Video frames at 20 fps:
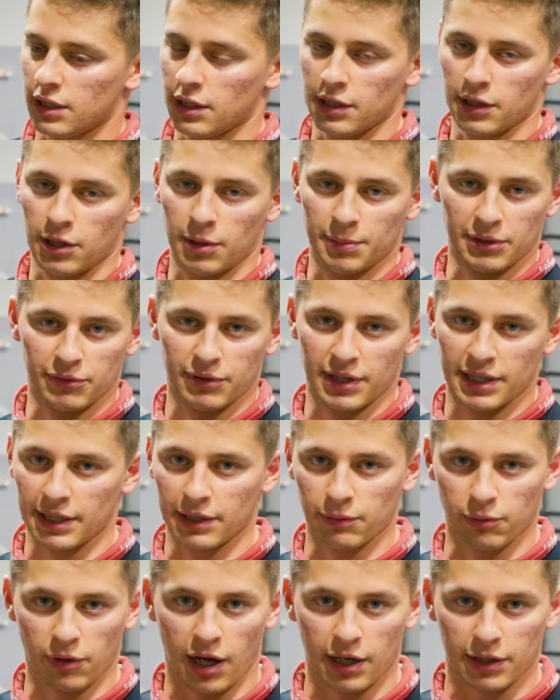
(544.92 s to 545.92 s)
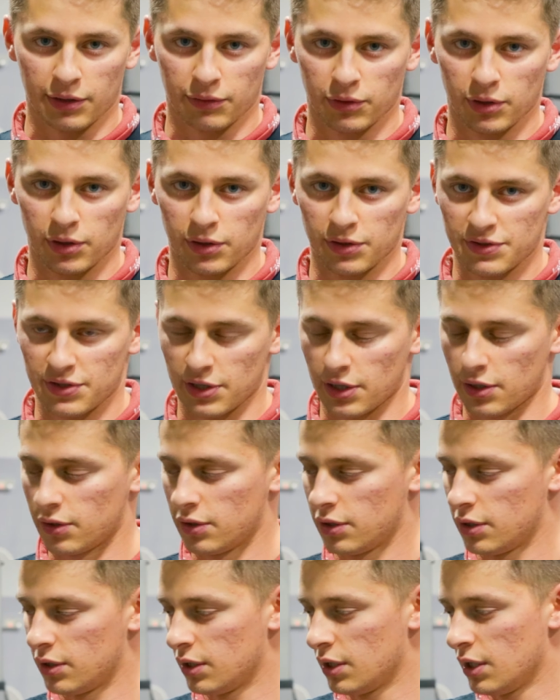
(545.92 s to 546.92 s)
And then I'll be ready to rock and roll.
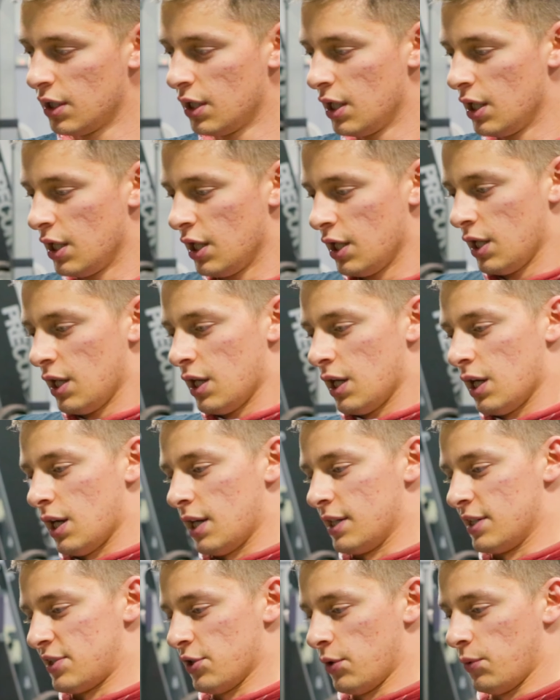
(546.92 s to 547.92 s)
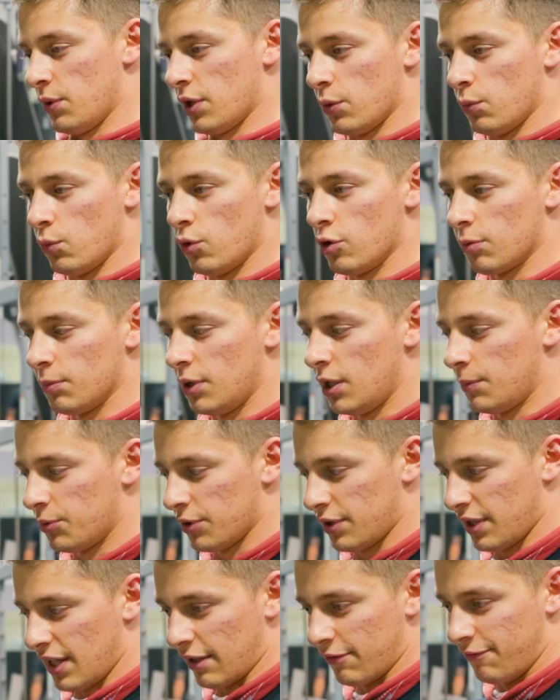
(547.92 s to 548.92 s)
So I just don't want to warm up
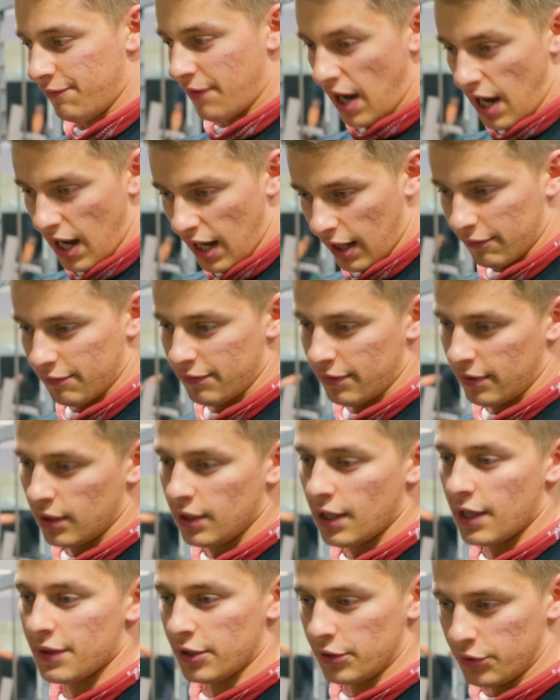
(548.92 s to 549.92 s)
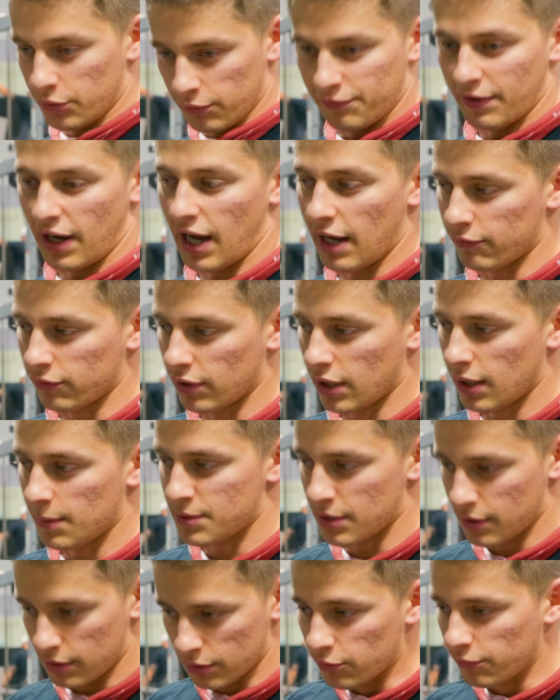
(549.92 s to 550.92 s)
with like 5 and then do 5
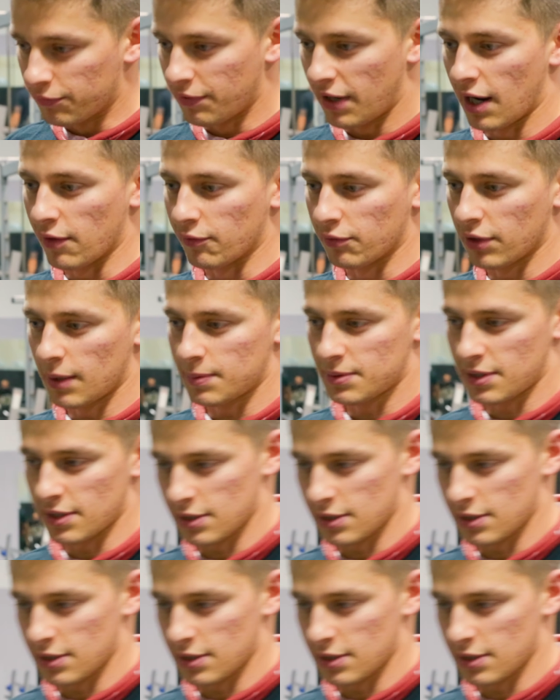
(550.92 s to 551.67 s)
reps and then do 5 reps